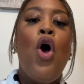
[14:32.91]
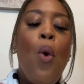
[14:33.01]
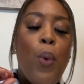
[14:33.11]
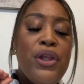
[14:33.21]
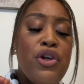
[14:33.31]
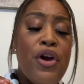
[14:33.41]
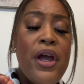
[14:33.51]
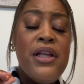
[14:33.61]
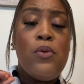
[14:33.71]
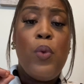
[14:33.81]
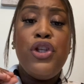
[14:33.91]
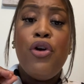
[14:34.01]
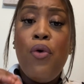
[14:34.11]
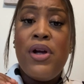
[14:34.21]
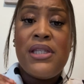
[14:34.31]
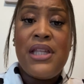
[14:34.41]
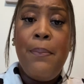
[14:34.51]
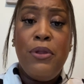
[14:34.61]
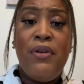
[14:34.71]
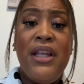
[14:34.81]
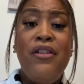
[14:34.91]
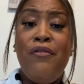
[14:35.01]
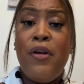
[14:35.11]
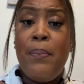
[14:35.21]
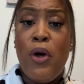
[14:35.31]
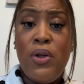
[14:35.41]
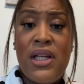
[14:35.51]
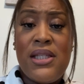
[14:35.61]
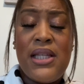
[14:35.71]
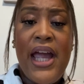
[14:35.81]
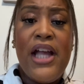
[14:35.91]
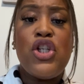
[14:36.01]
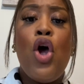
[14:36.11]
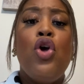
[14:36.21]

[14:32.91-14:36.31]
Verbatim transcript: When you're in, when you're on step three, the rebuilding stage,